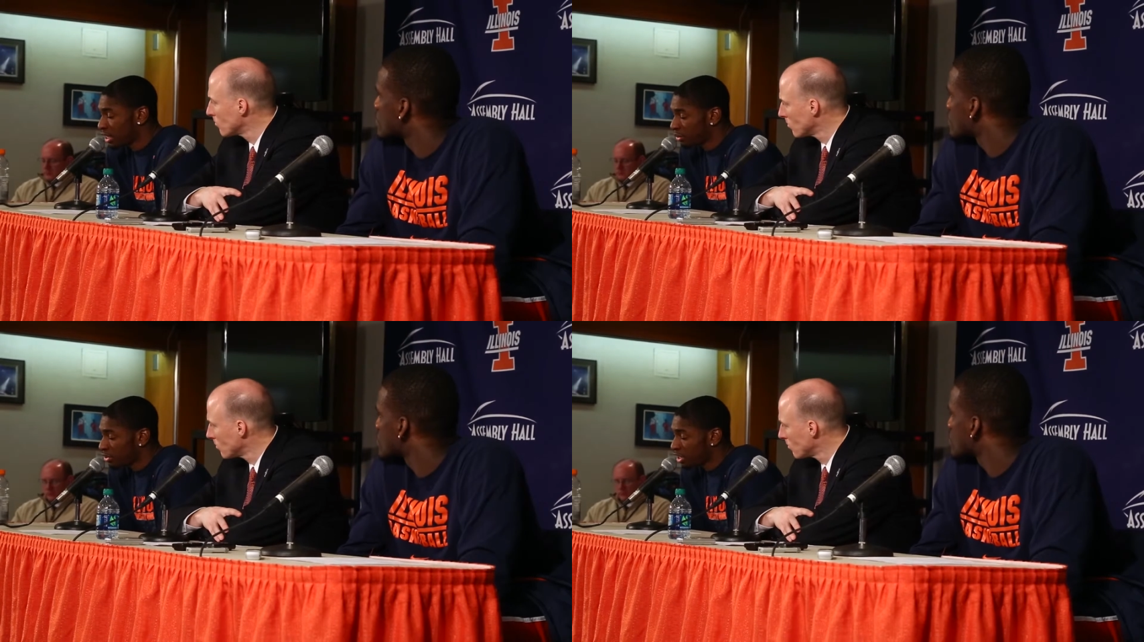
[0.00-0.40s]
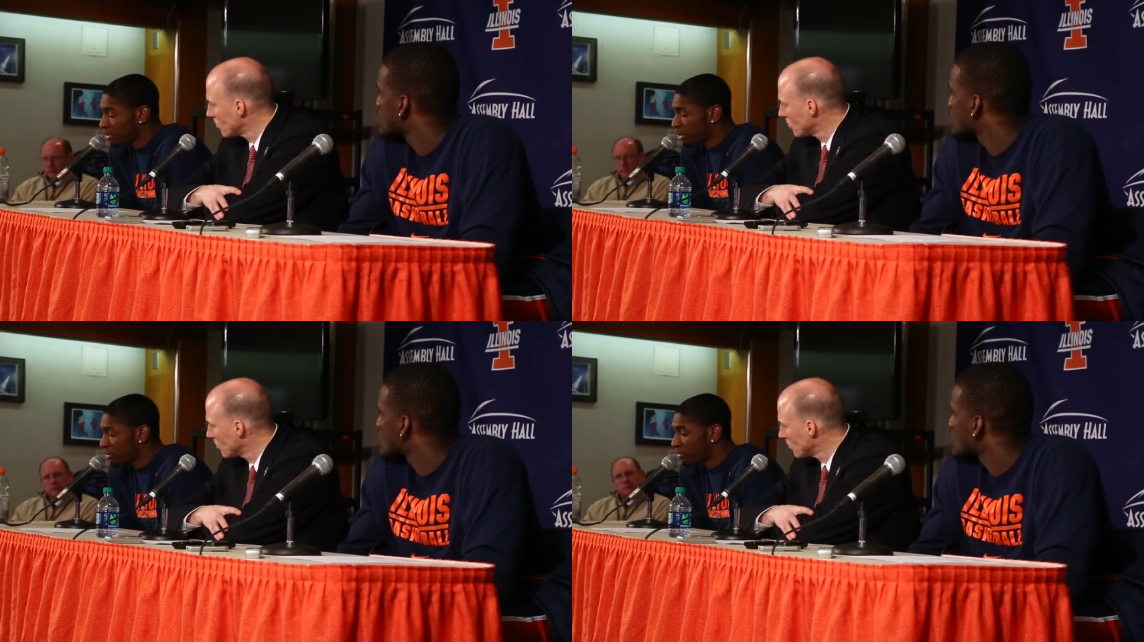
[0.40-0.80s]
Speaker 1: like we were talking
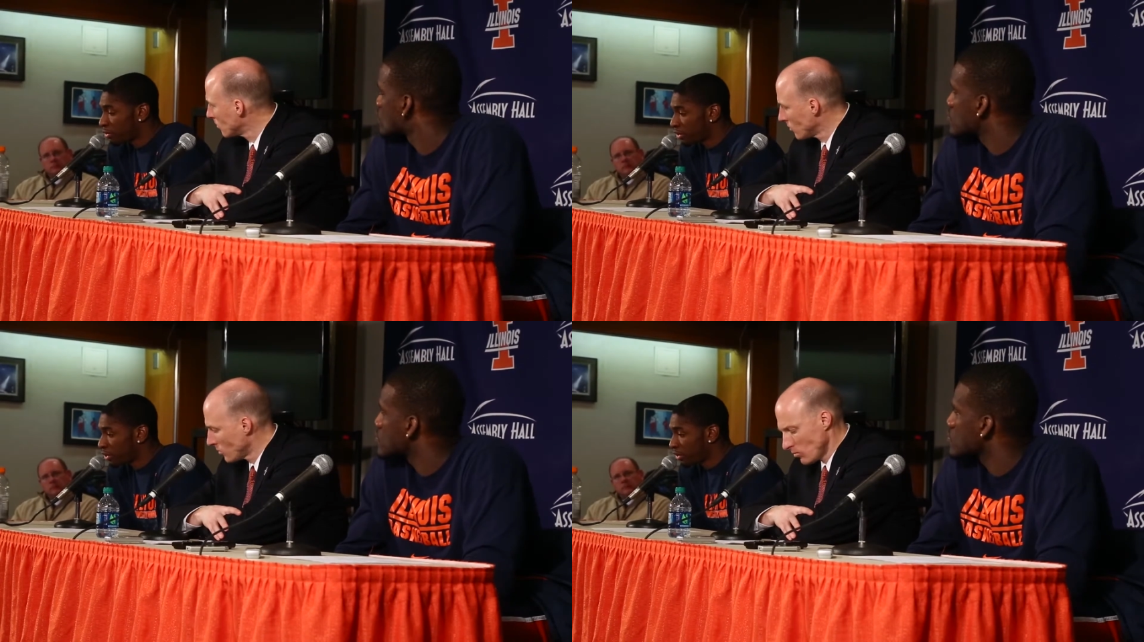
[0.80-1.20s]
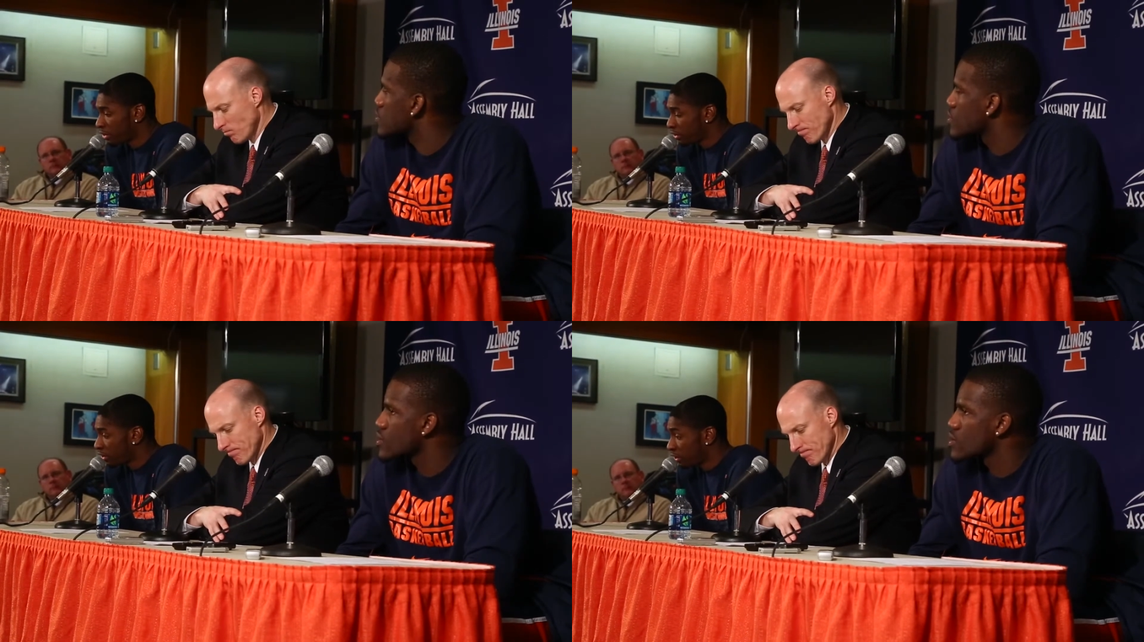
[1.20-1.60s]
about before, you know,
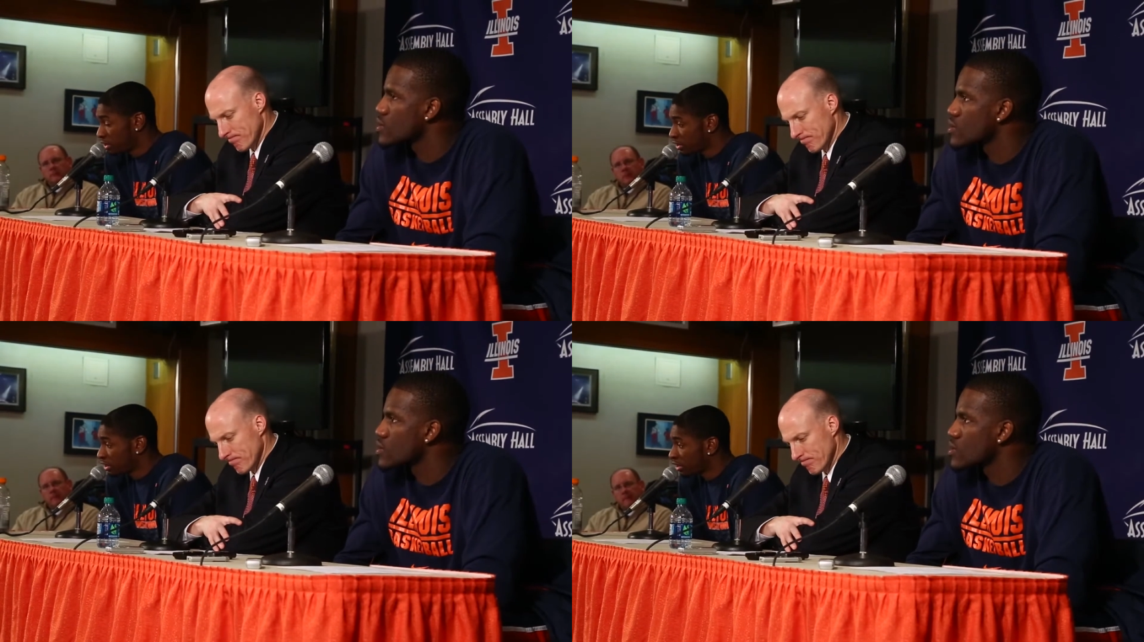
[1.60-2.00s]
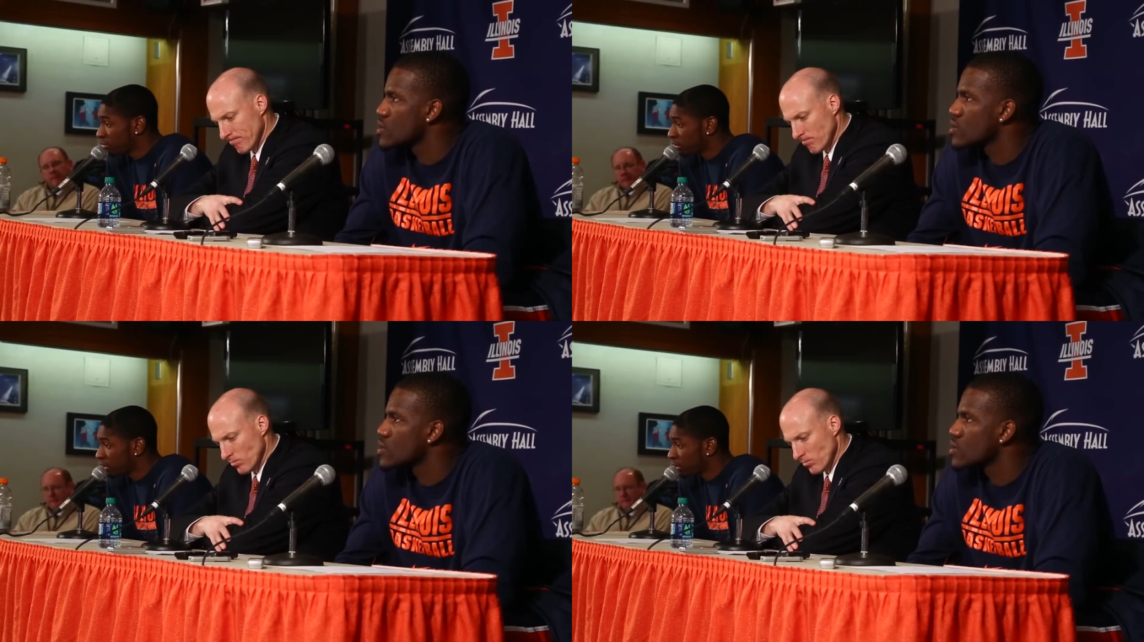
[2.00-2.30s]
they're they're a good team.